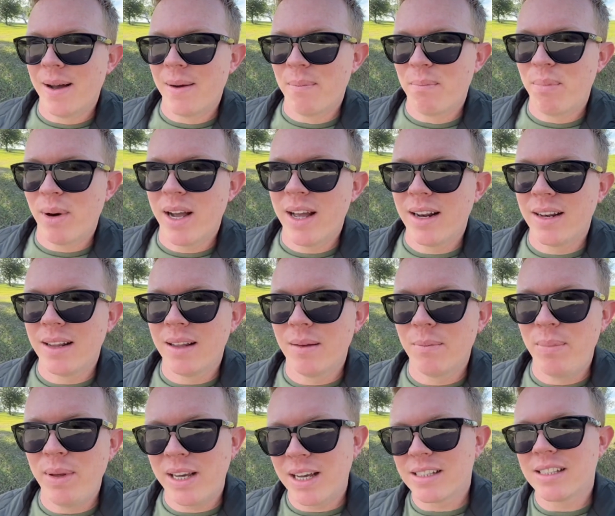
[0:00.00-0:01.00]
But
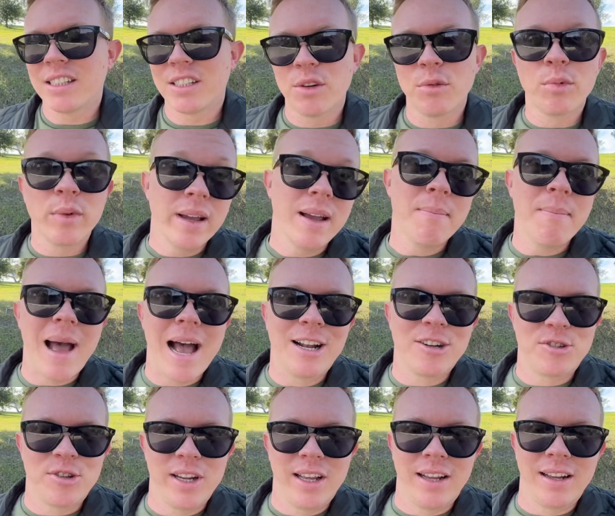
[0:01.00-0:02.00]
because it's a
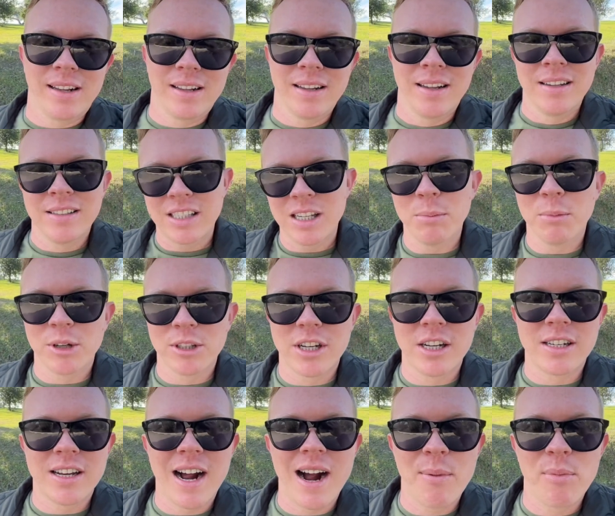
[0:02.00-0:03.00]
reimagining similar to
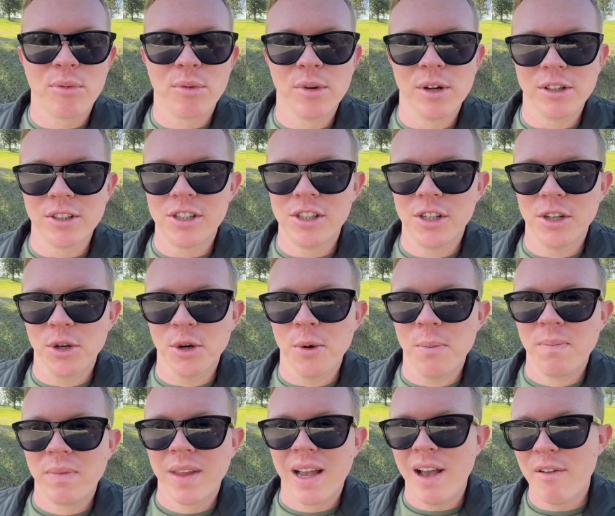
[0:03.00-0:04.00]
Top Thrill 2,
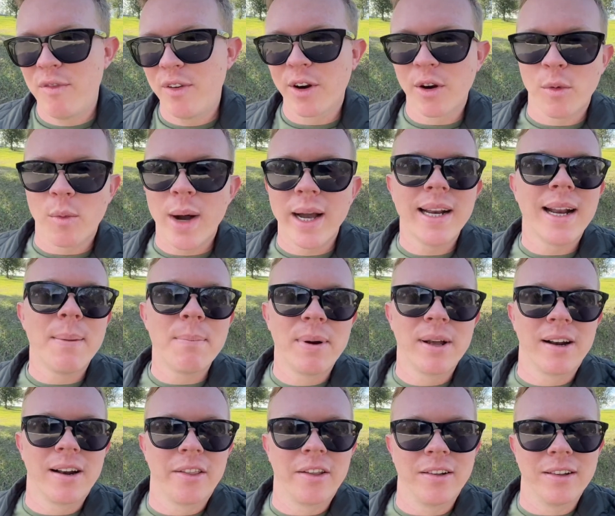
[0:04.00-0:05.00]
I figure why not
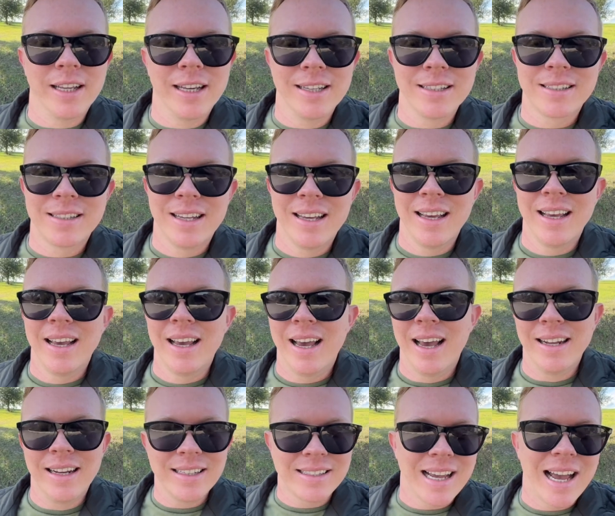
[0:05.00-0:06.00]
put it on a list?
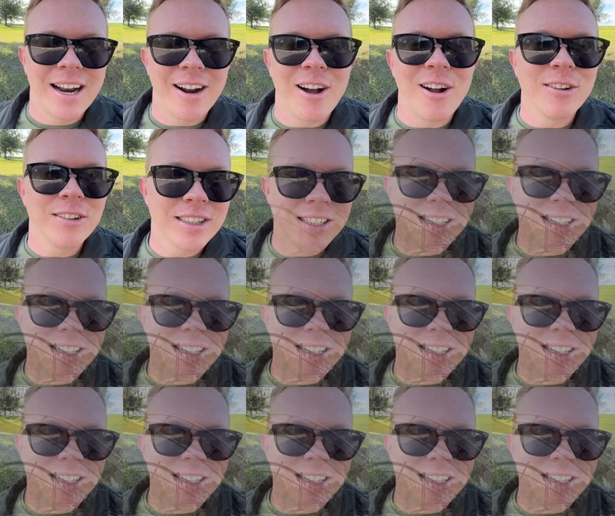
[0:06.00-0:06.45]
And it's at Alton